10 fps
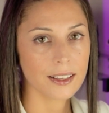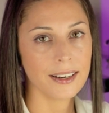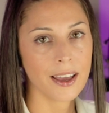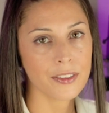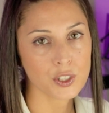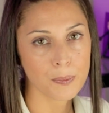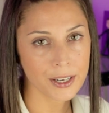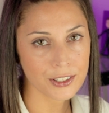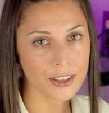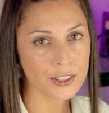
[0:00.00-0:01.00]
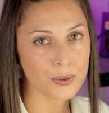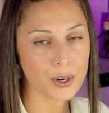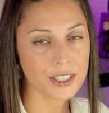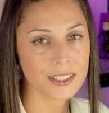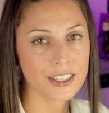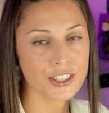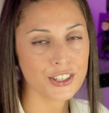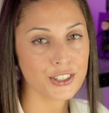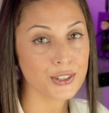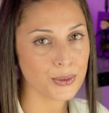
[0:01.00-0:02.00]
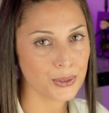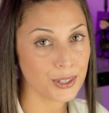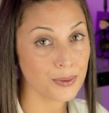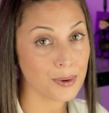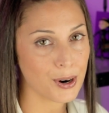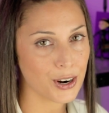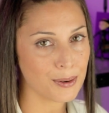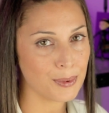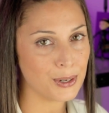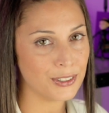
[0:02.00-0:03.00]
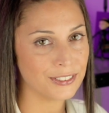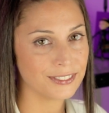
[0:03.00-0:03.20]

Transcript: Now the specs on this workstation are truly remarkable.